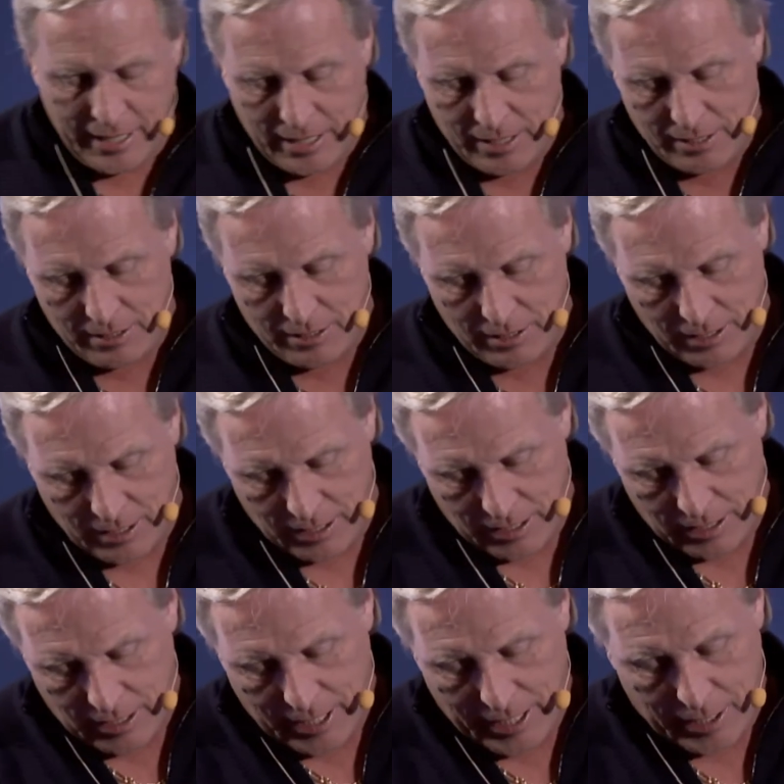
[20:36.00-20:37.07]
And
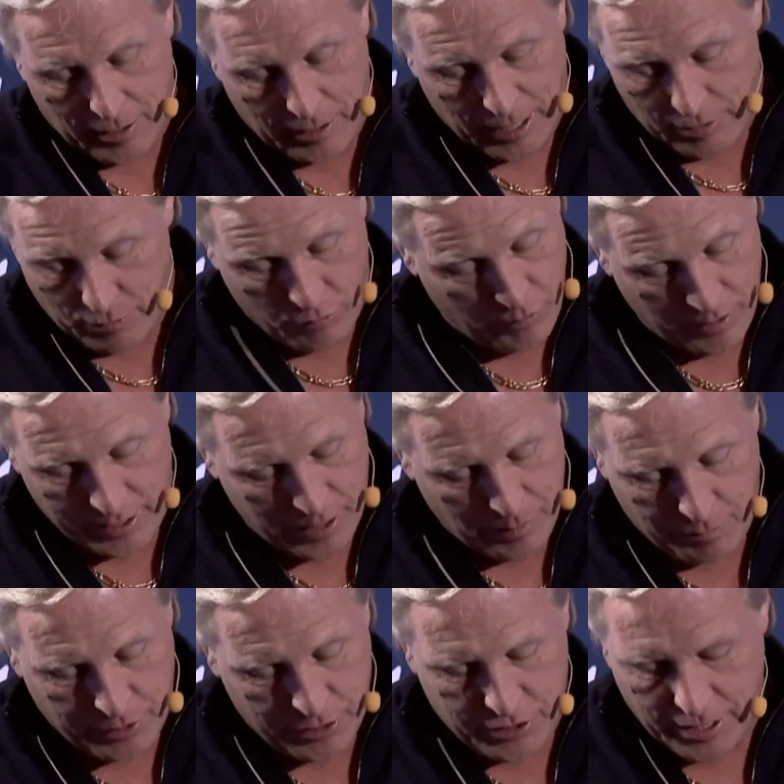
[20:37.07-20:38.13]
I really
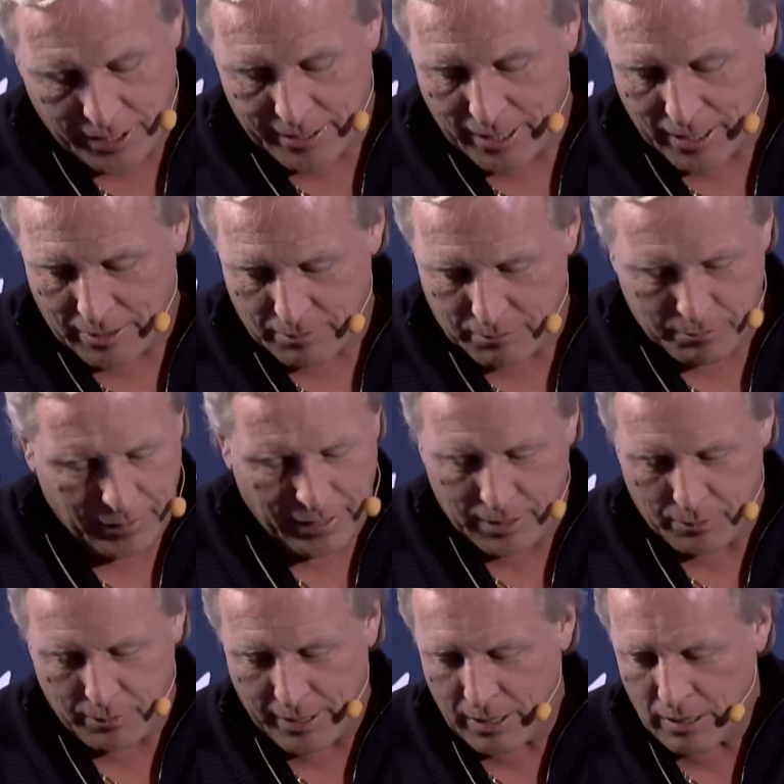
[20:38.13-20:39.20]
appreciate that, by
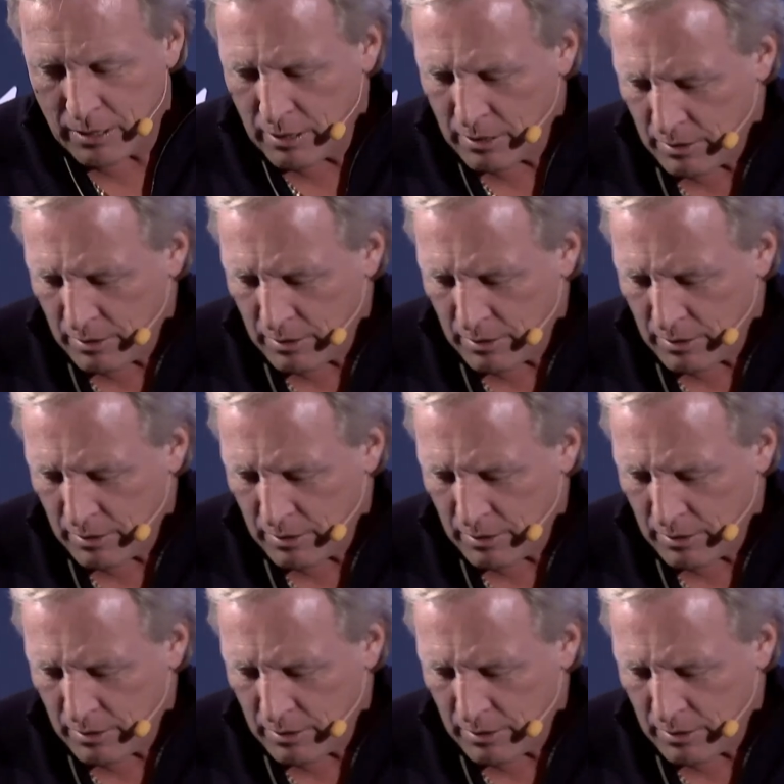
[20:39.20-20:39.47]
the way.